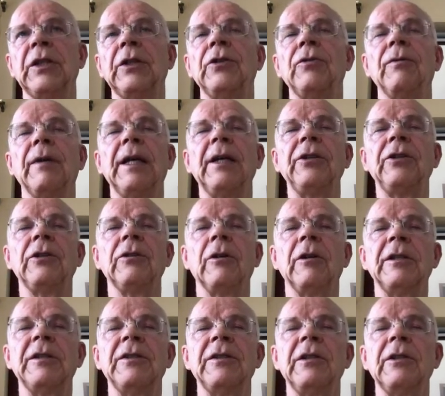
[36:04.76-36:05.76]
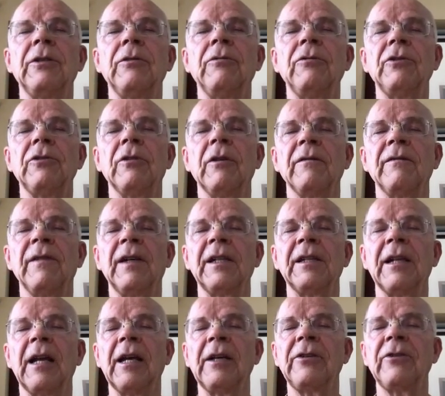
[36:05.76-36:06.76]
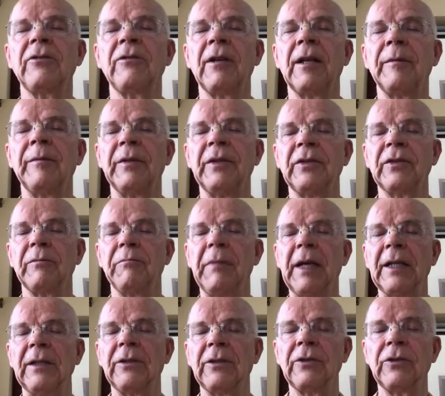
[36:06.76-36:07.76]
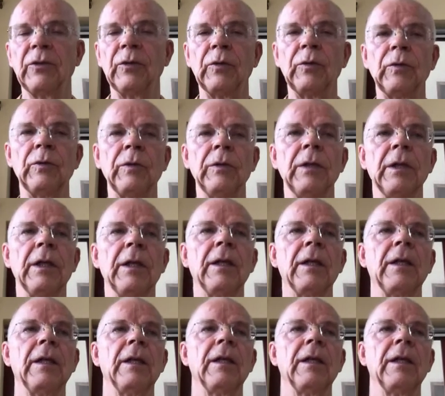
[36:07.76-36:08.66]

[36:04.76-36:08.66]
situation or institution of Varna ashram is meant to